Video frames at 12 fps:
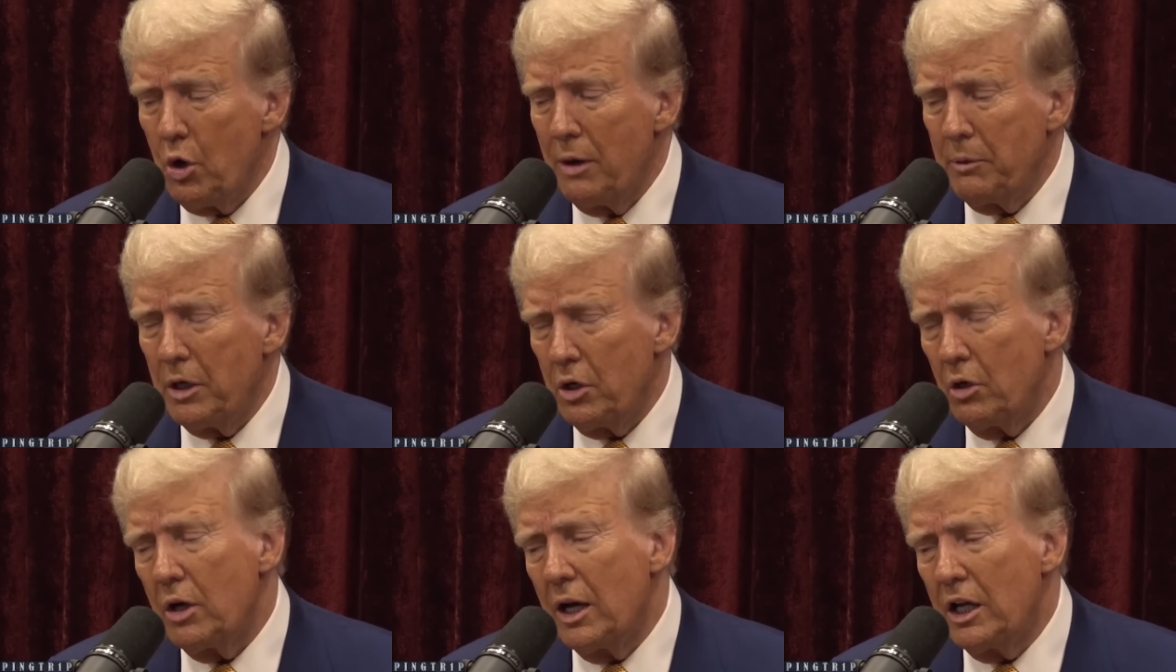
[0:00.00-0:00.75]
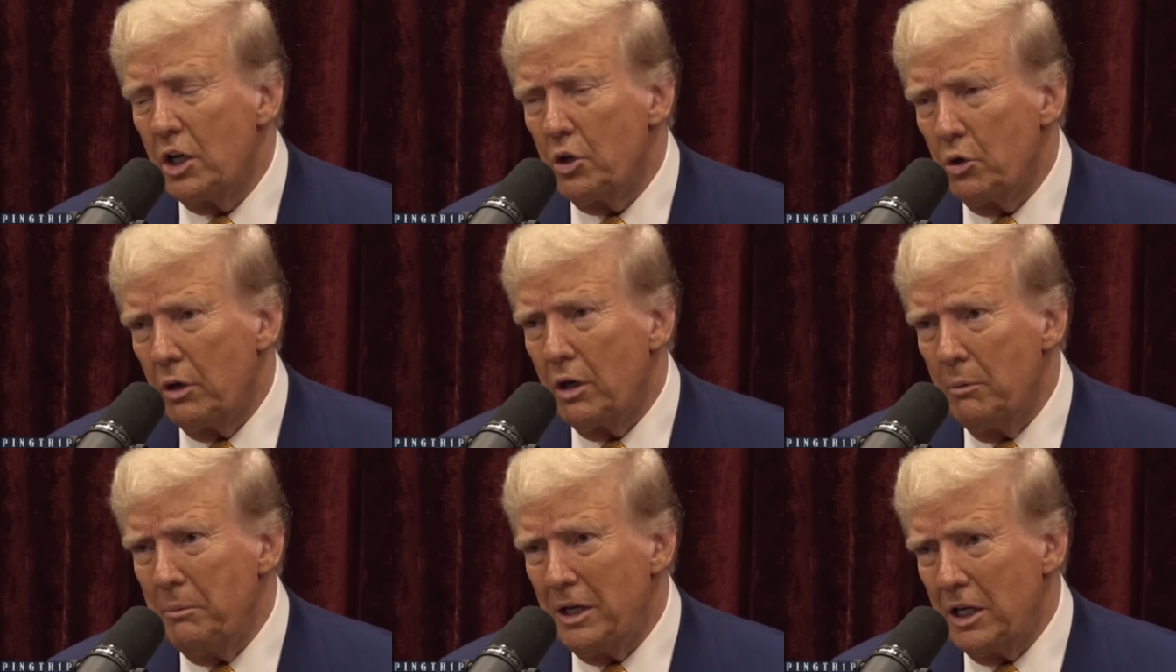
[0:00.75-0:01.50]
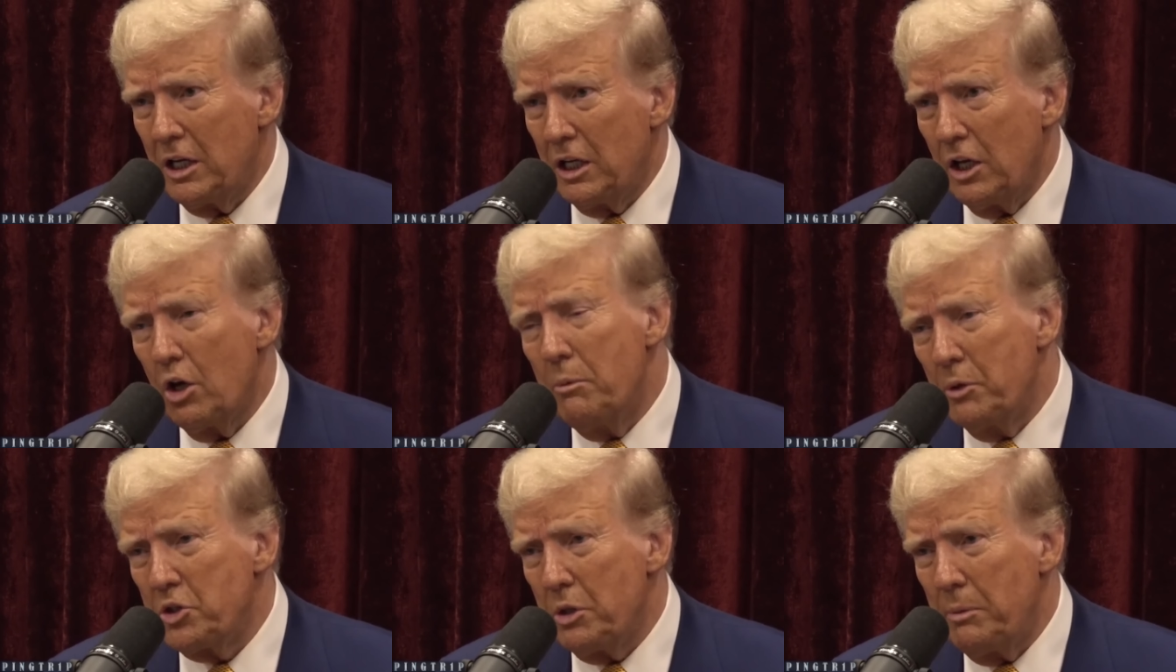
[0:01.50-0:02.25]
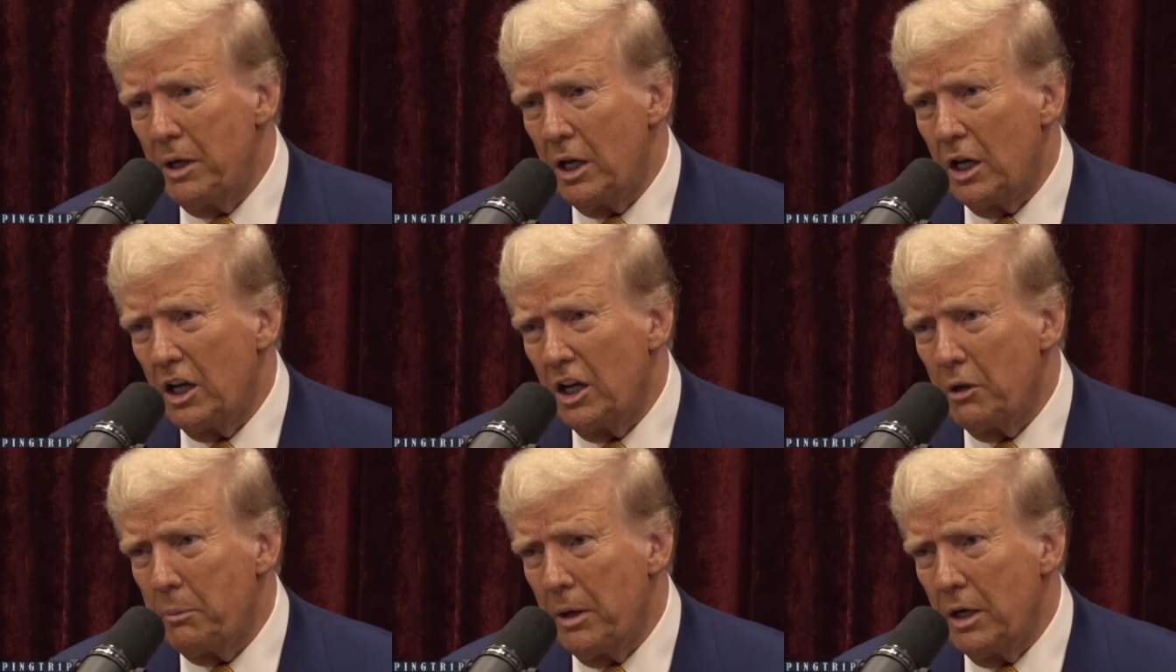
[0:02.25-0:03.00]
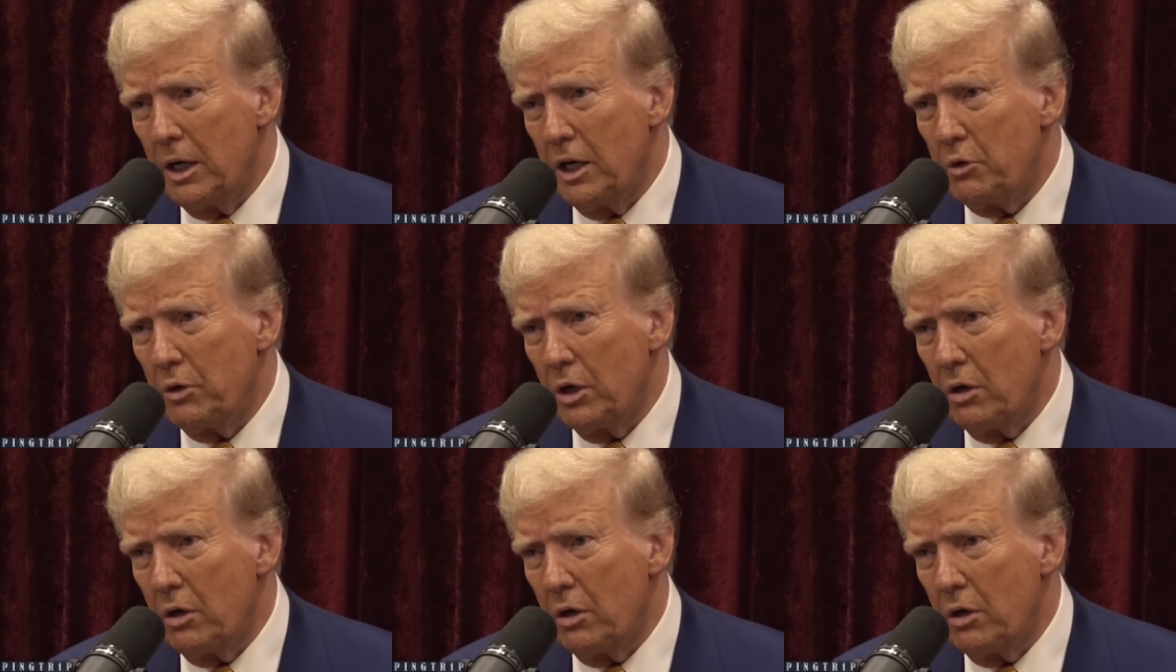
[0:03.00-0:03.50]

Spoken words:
I'm going to do it. I'm going to do it immediately, almost immediately upon entering